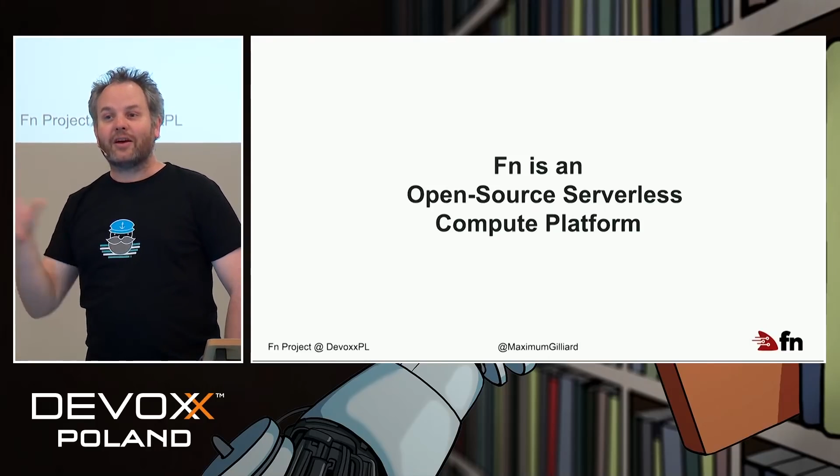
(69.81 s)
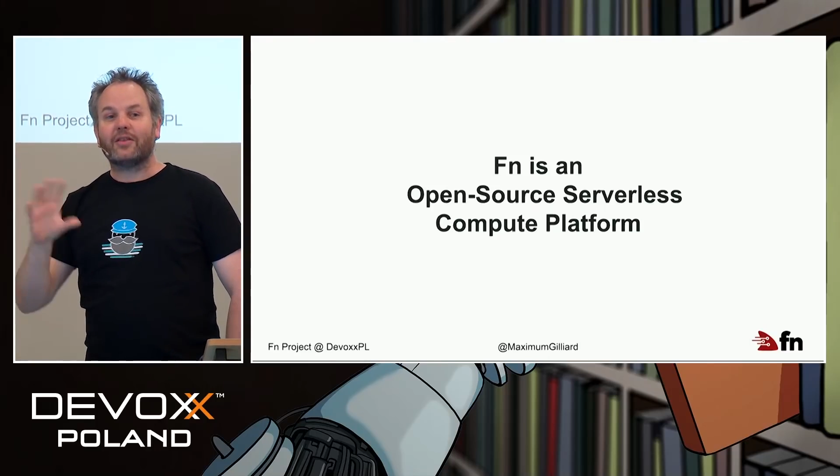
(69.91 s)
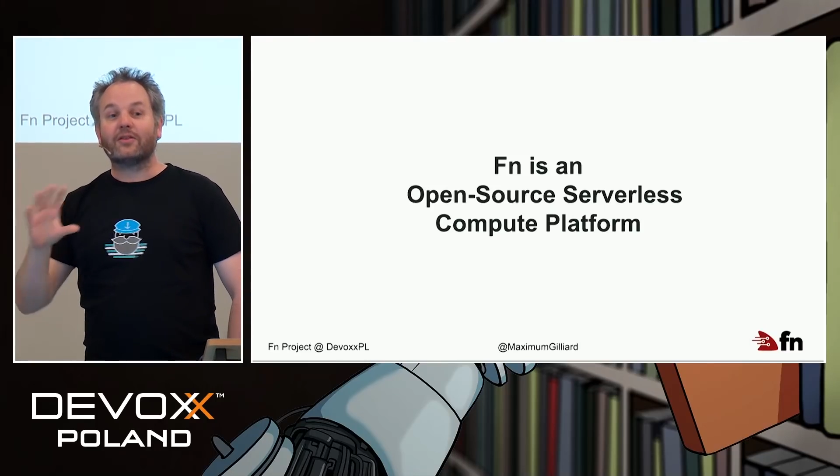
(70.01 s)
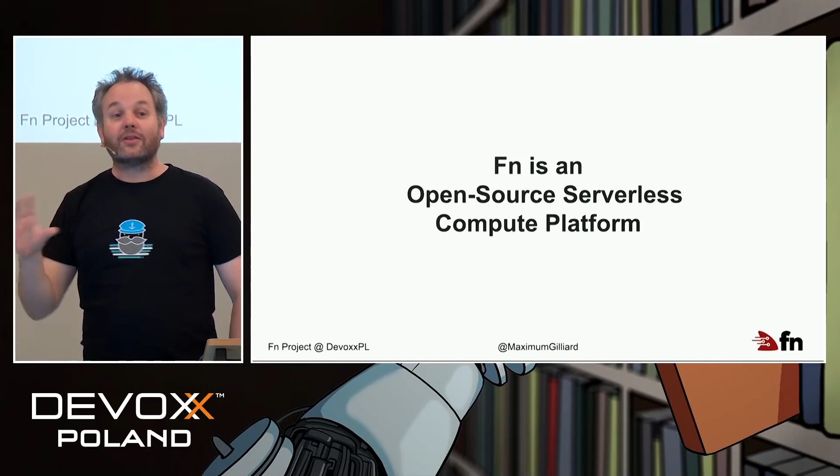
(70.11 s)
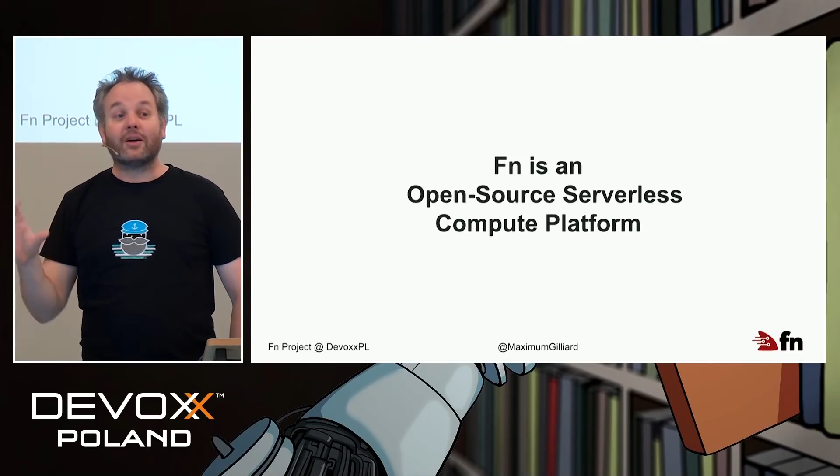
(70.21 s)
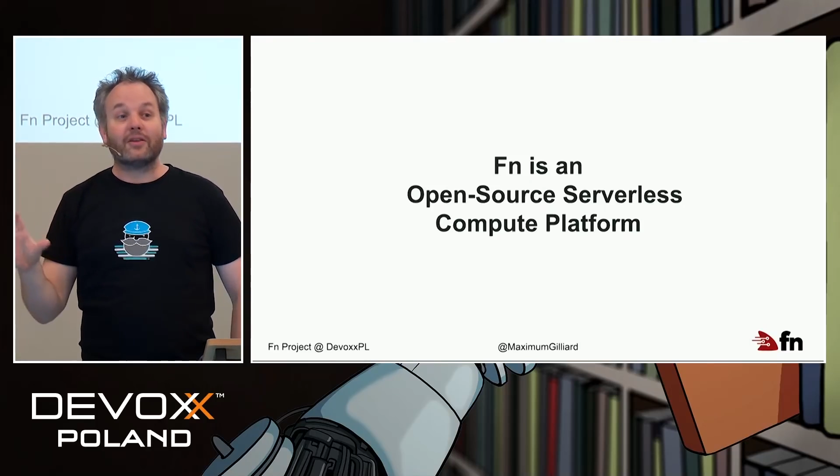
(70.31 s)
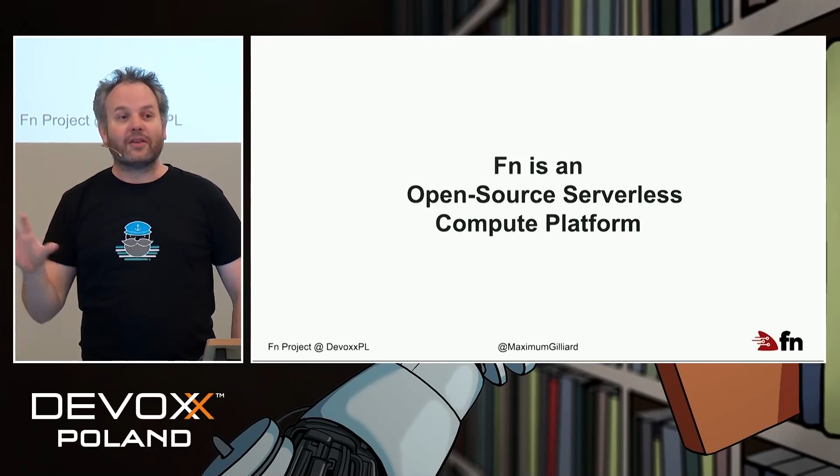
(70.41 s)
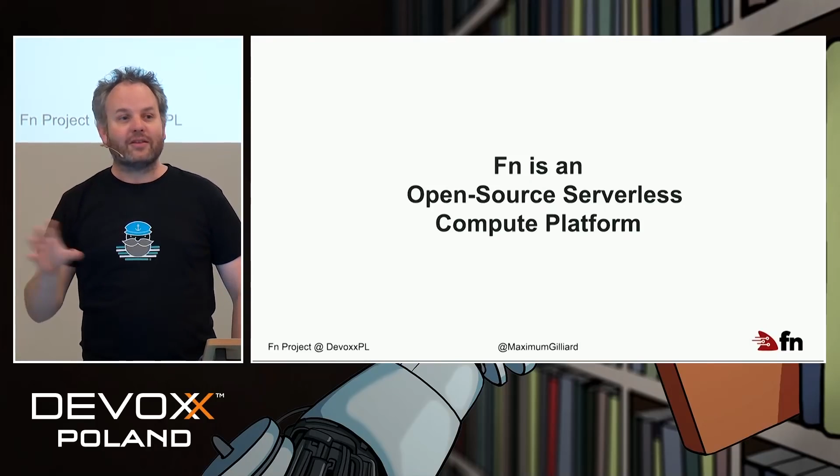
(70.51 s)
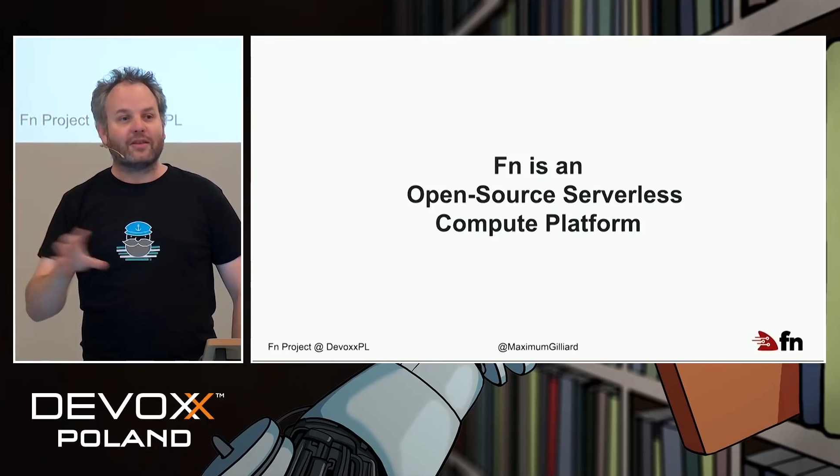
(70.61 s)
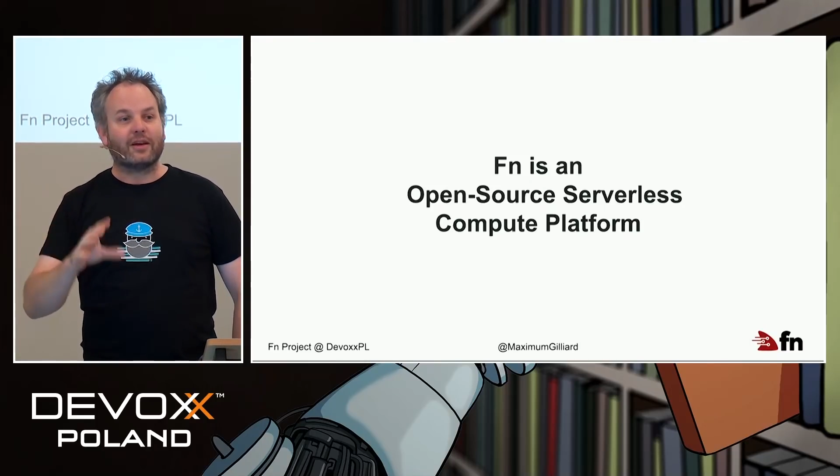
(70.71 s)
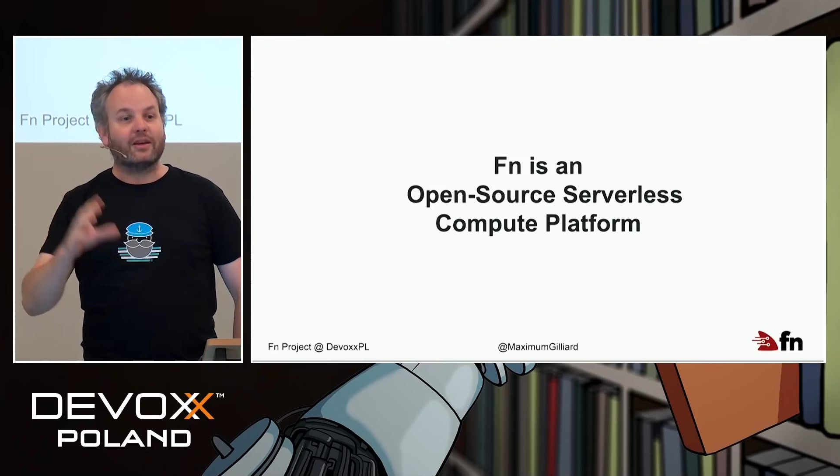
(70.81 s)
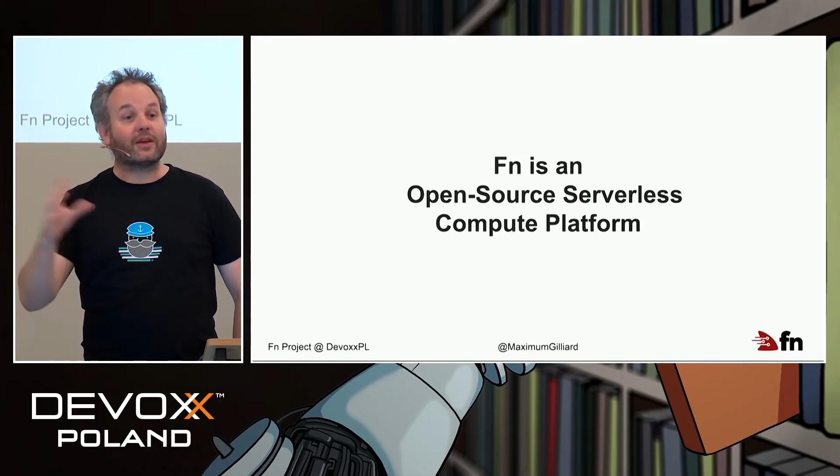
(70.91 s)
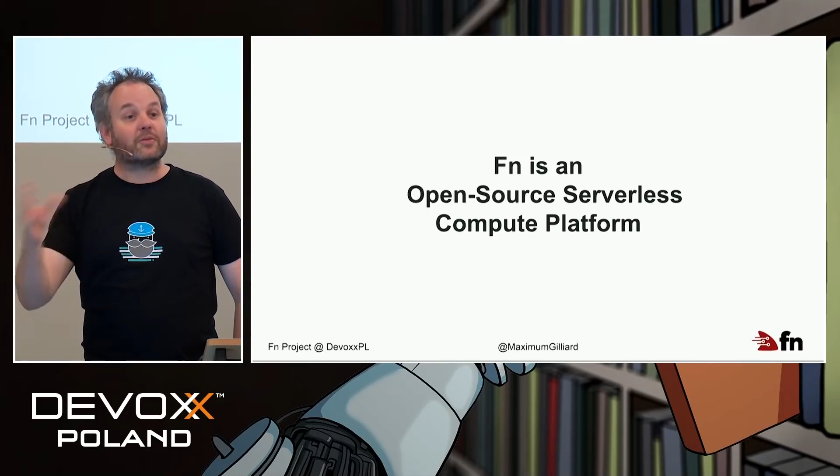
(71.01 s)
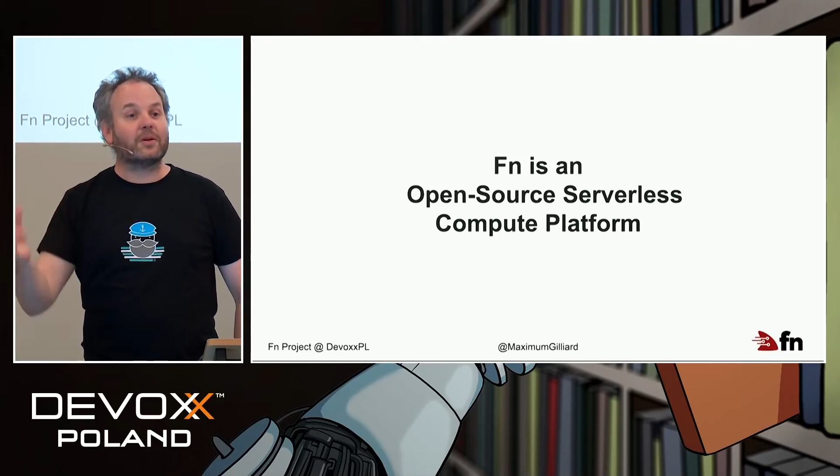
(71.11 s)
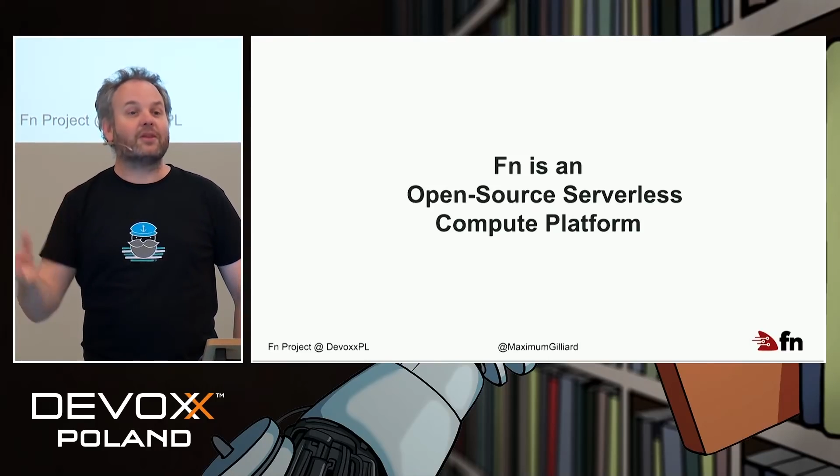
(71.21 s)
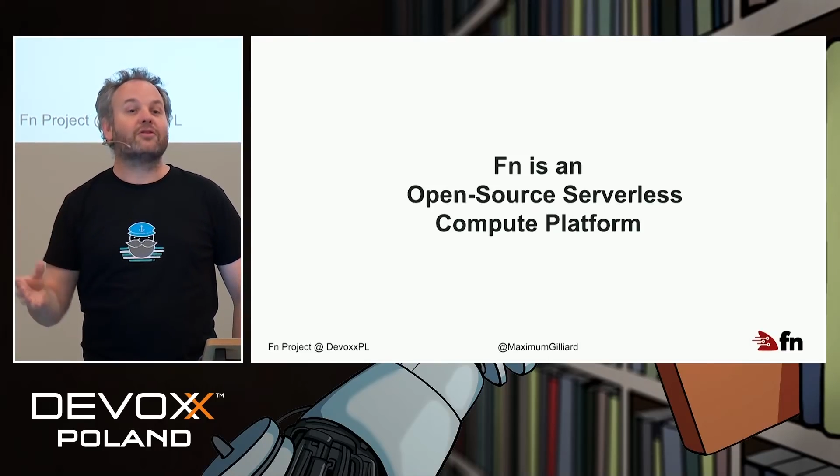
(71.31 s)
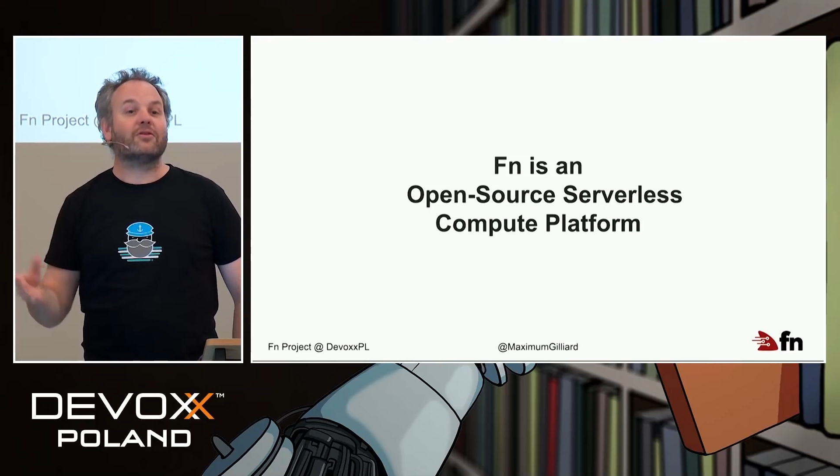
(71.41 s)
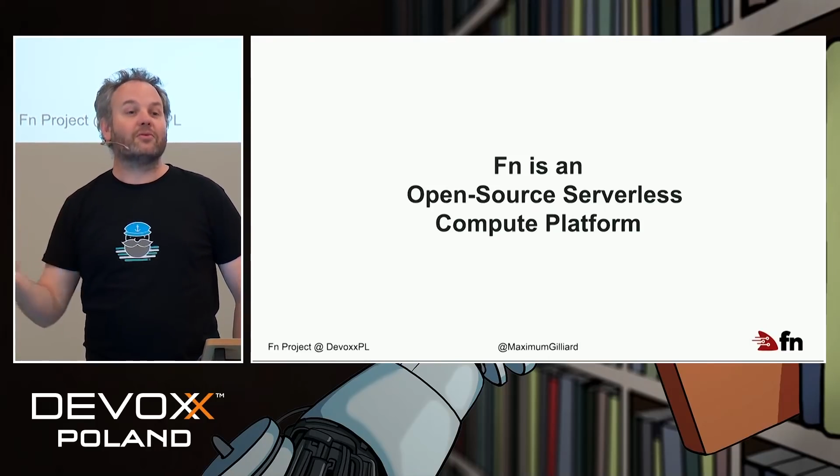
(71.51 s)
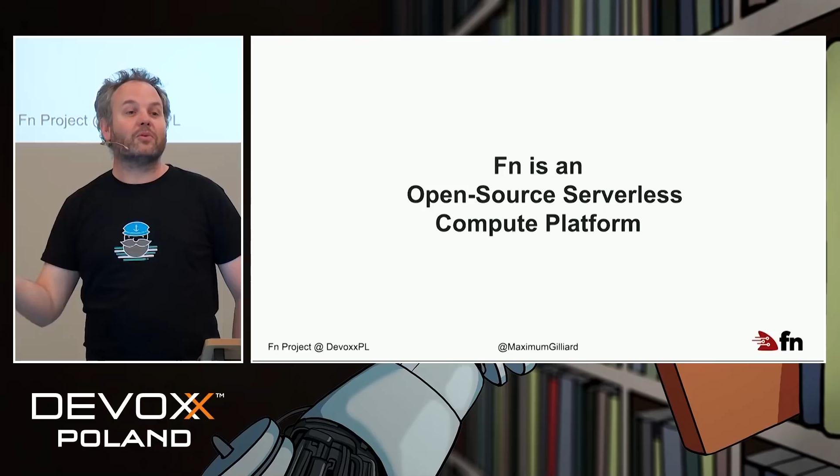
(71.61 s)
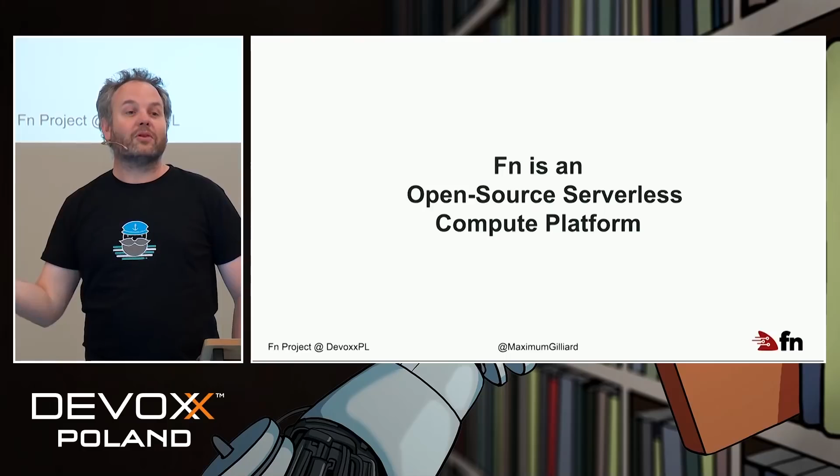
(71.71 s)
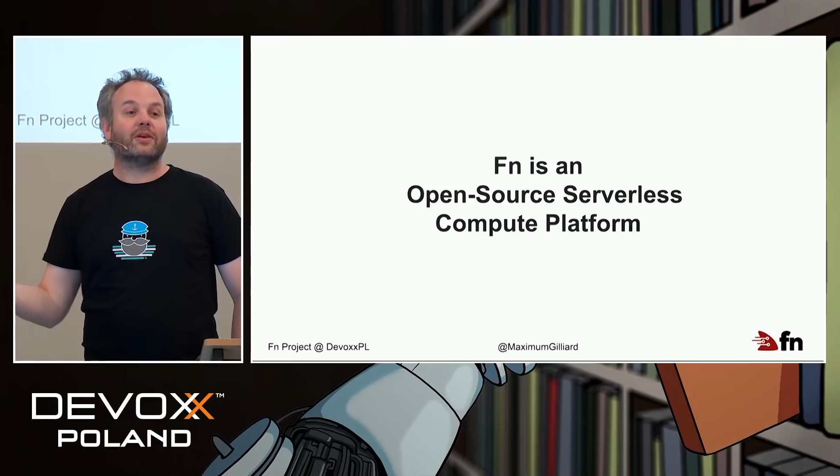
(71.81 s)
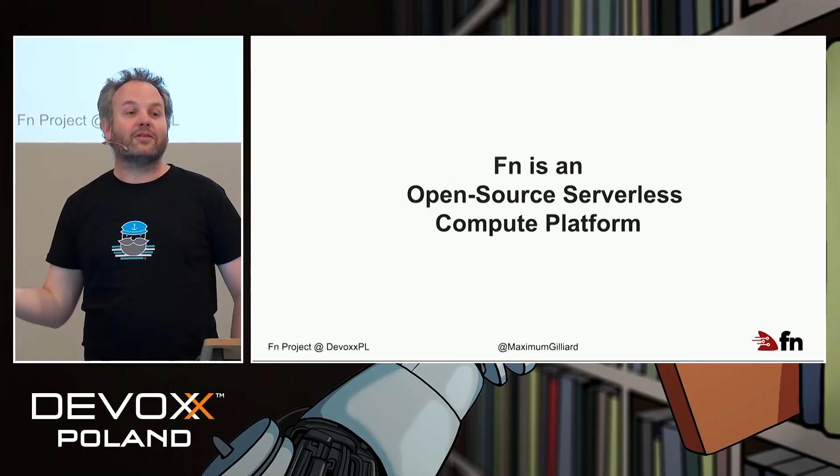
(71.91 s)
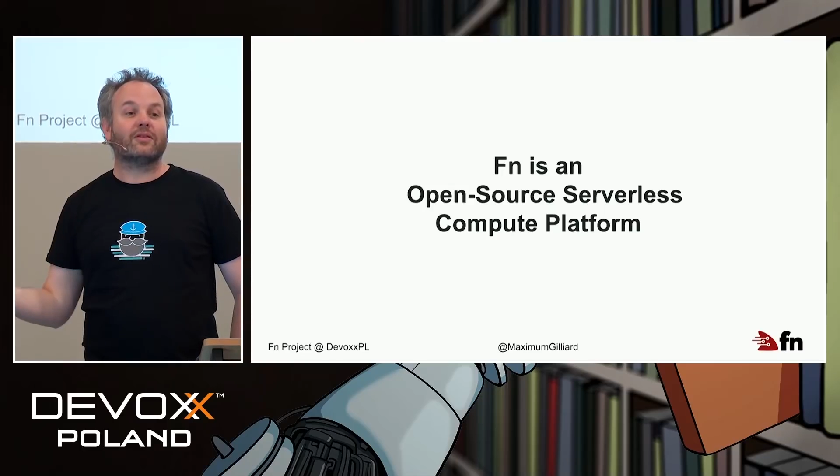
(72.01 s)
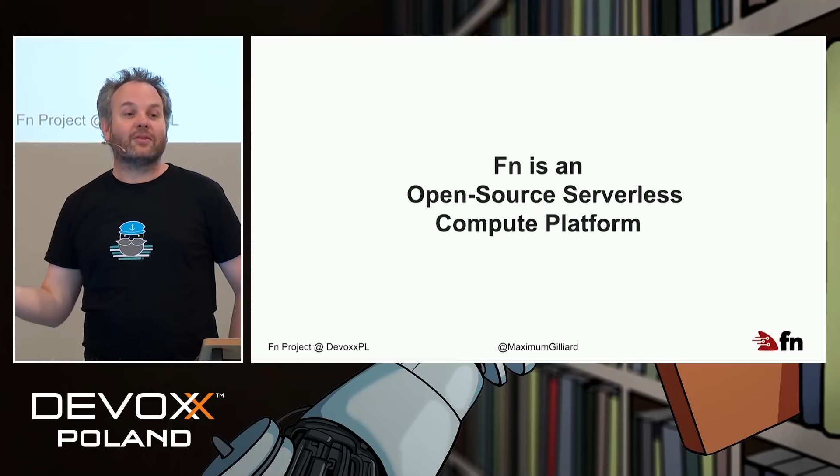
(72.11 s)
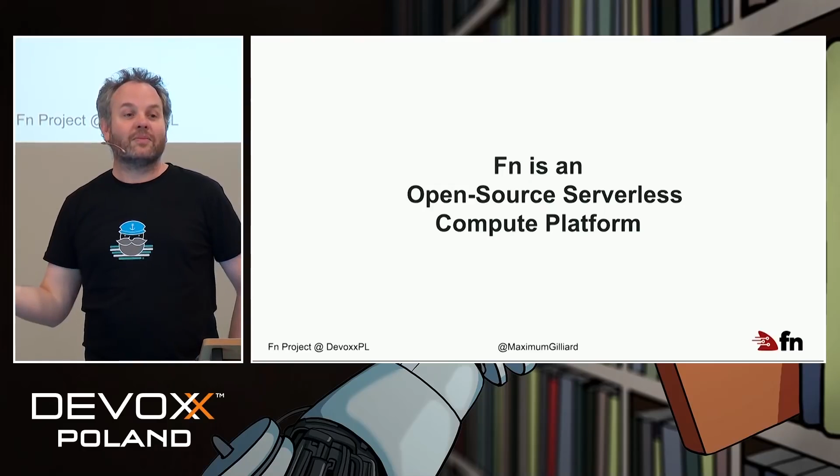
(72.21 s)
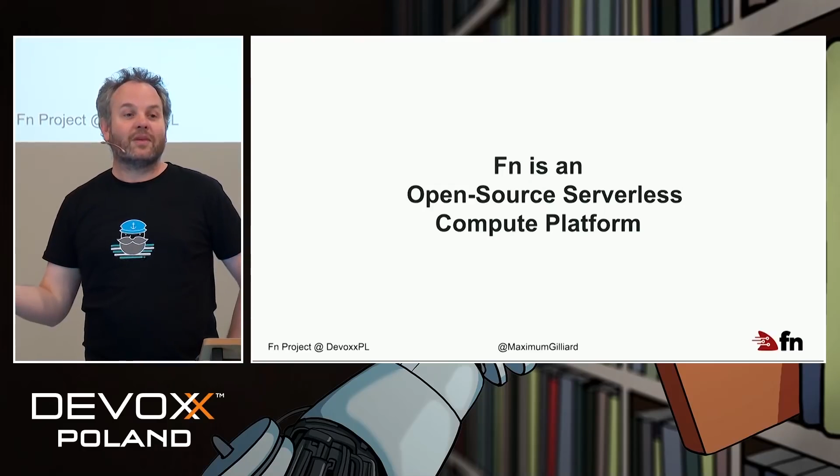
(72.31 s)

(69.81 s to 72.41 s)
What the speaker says: At the start, there's like an explanation of what is